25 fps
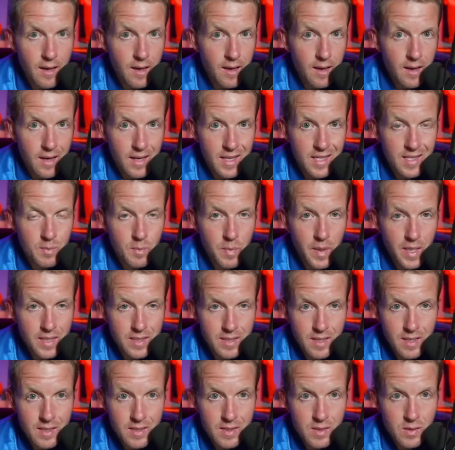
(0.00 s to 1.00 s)
His best
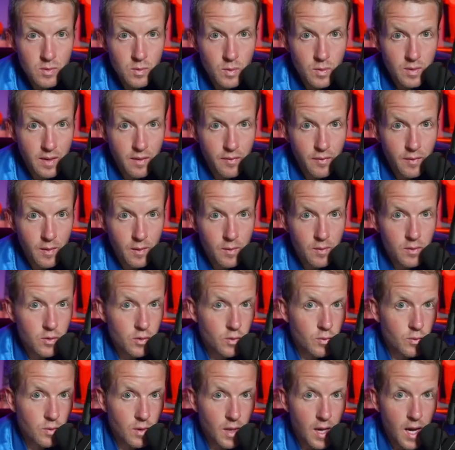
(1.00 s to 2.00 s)
seasons were definitely with
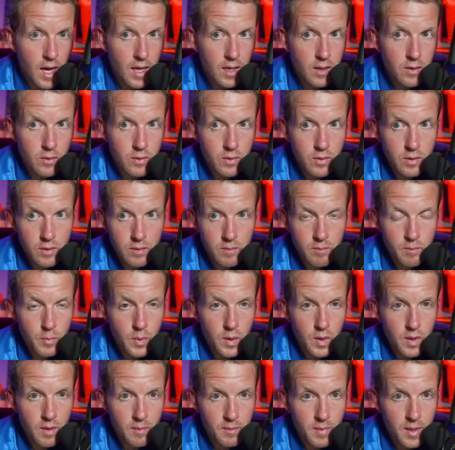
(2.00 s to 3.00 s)
Drew Lock, who could
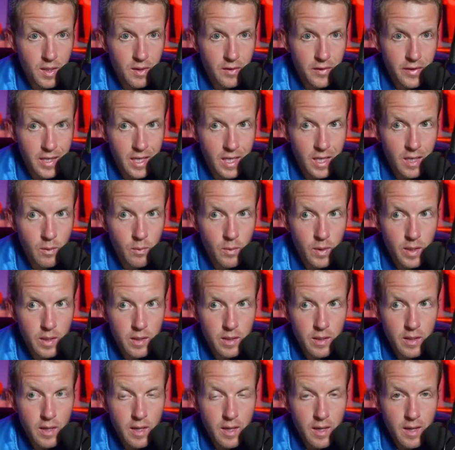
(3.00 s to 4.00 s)
put the ball
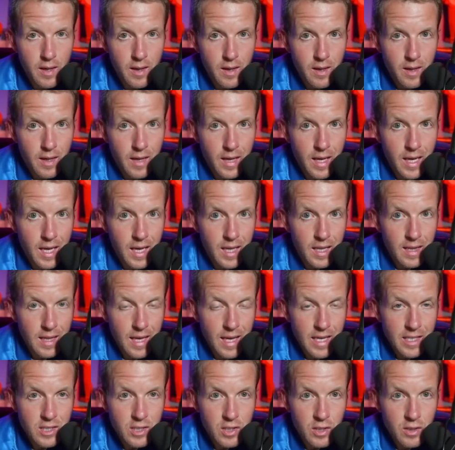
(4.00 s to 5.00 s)
anywhere. And
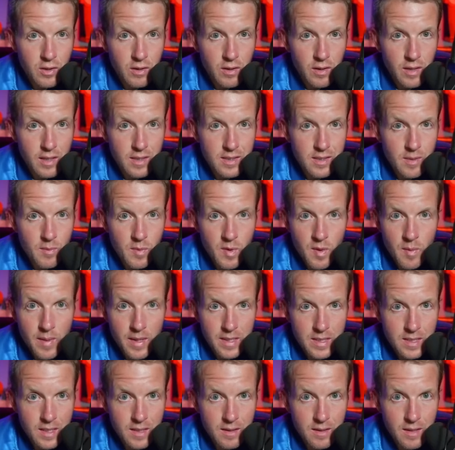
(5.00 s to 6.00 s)
last year, he had some of the
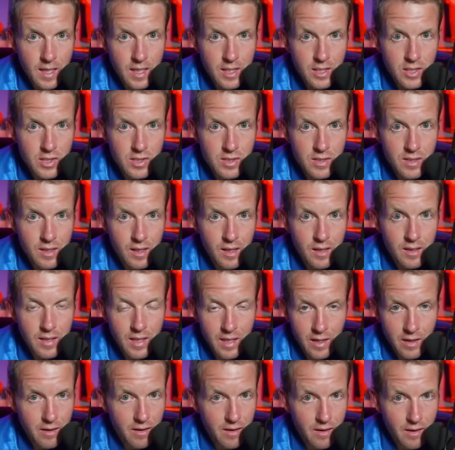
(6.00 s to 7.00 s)
best catches in the
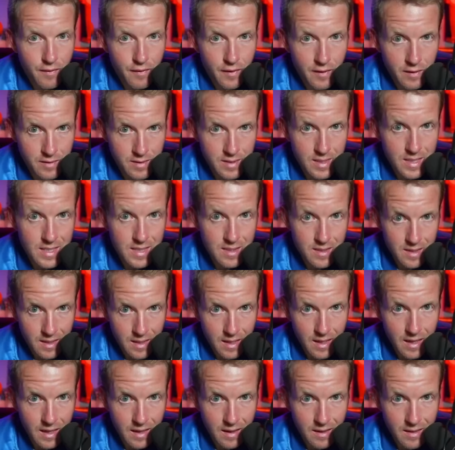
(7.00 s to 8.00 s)
entire NFL season,
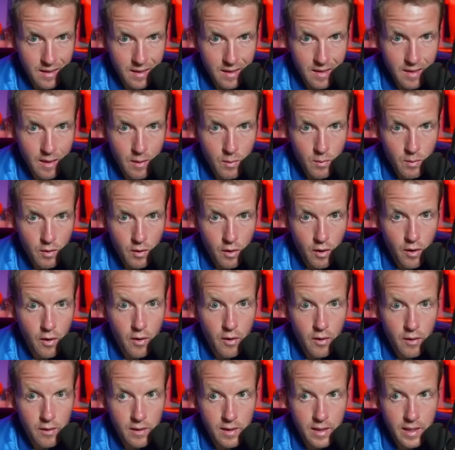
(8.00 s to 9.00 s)
and I think they were
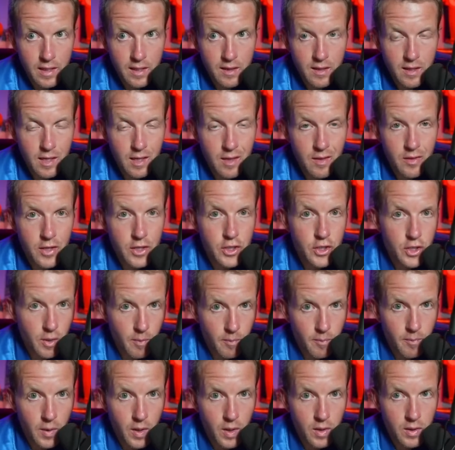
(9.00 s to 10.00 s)
all like the
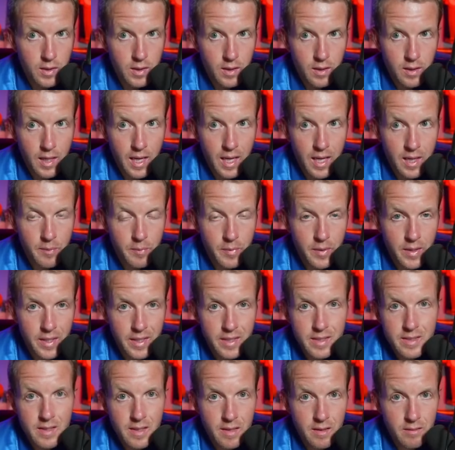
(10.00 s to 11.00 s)
jump ball kind of
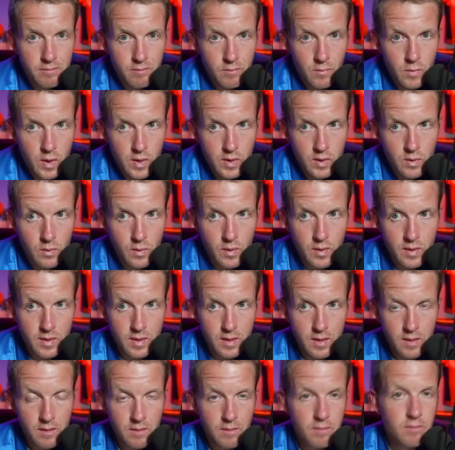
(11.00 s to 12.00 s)
plays that Russell
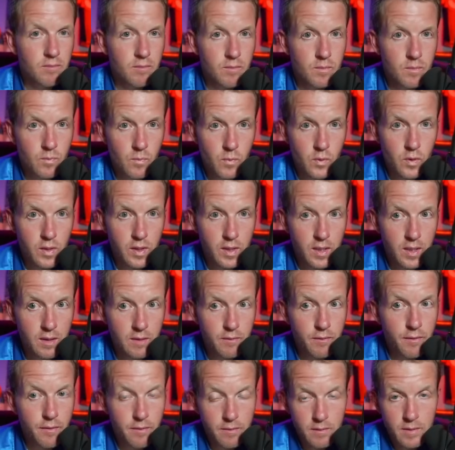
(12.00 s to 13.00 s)
Wilson
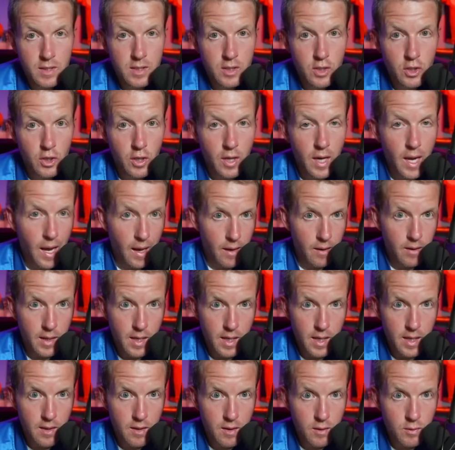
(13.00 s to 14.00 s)
really is good
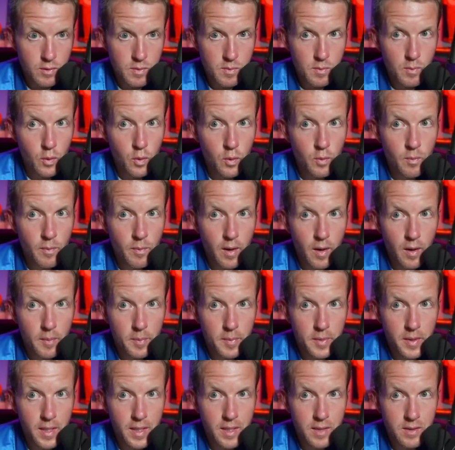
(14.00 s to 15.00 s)
at, those moon ball
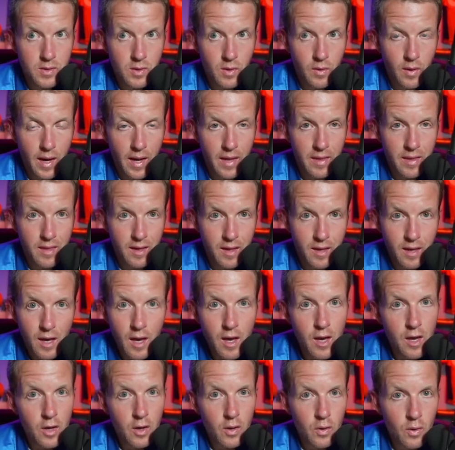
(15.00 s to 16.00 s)
plays. So I think
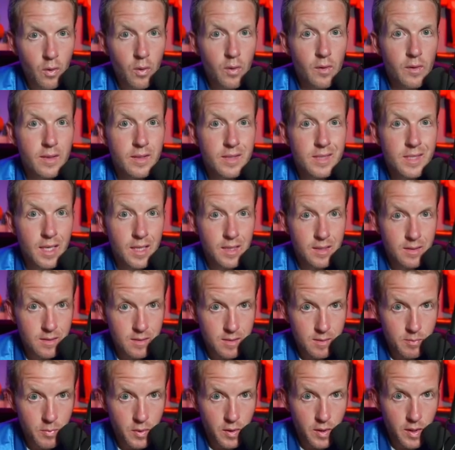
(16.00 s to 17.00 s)
Courtland
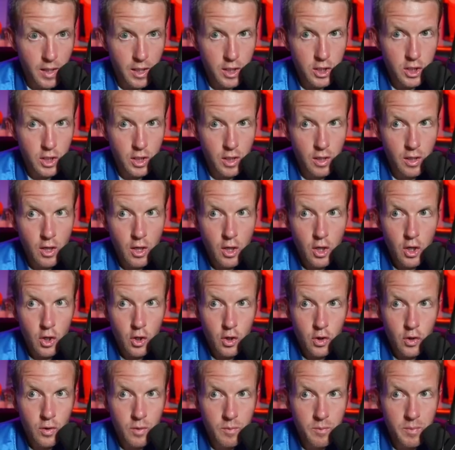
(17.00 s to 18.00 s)
Sutton's production
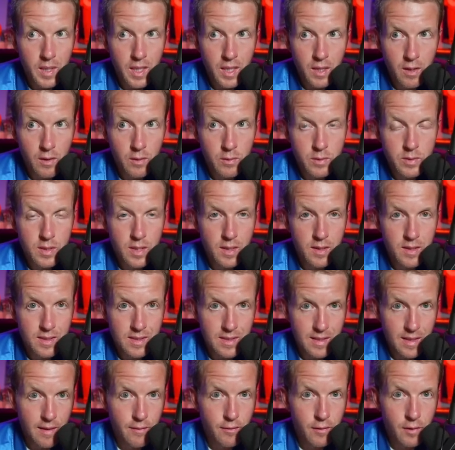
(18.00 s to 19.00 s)
could be close to
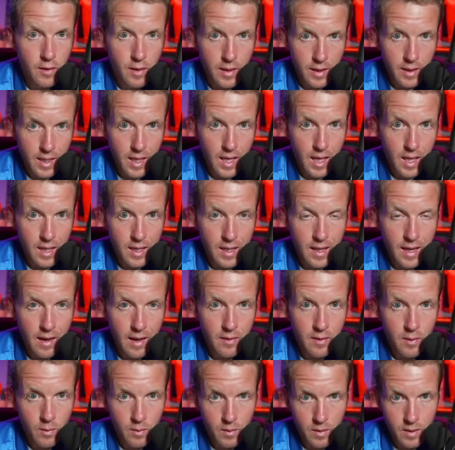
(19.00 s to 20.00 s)
this level again
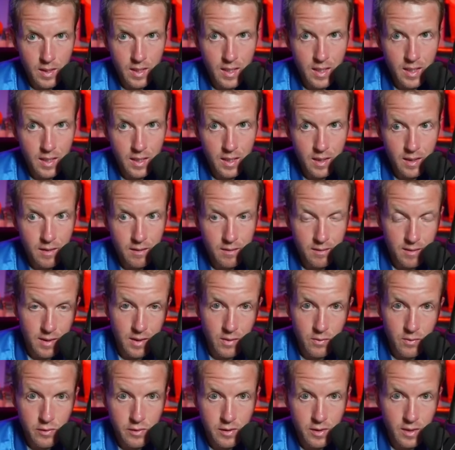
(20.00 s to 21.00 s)
now that he
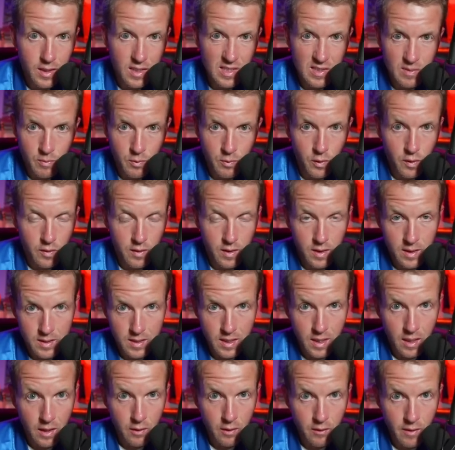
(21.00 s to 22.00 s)
can really explore the
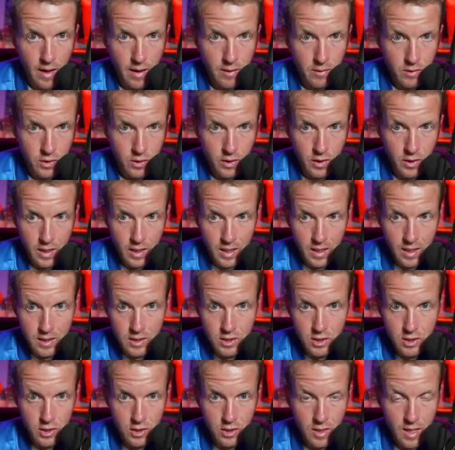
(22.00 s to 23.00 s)
entire route tree, and
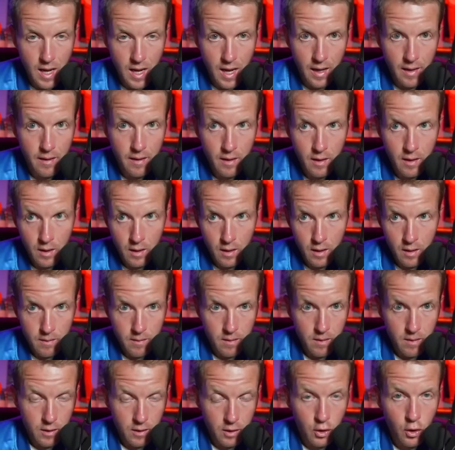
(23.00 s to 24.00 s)
it's just not
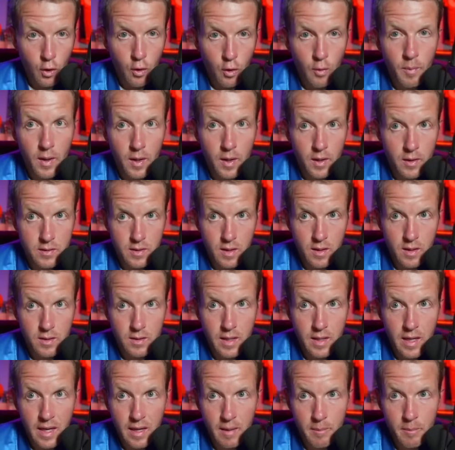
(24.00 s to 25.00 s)
go balls all
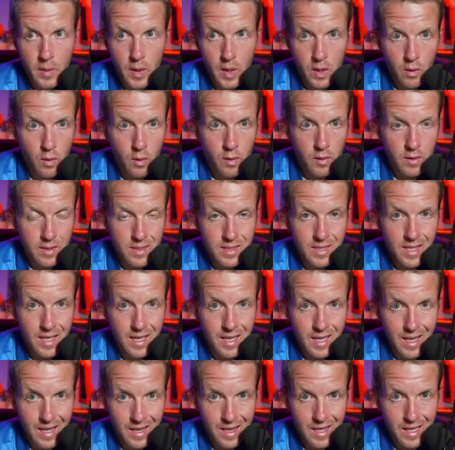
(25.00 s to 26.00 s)
day. But Courtland
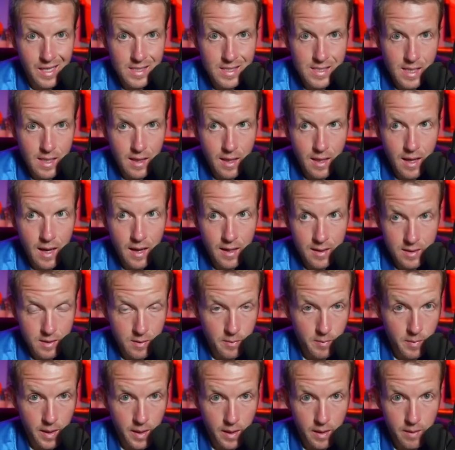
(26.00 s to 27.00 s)
Sutton, I think, is a lock to
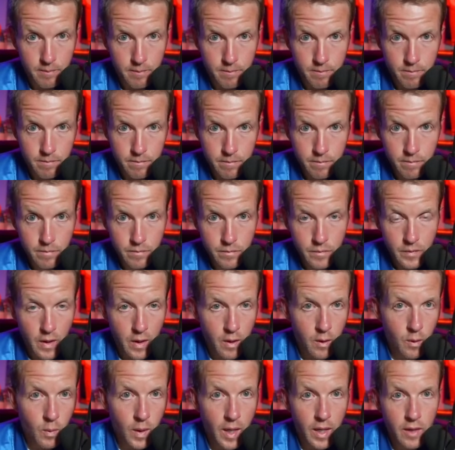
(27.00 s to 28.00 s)
be
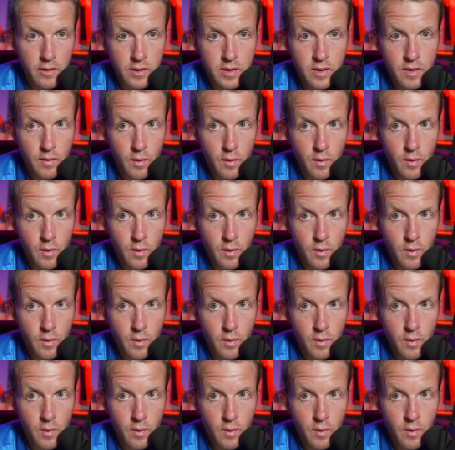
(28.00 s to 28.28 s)
our wide receiver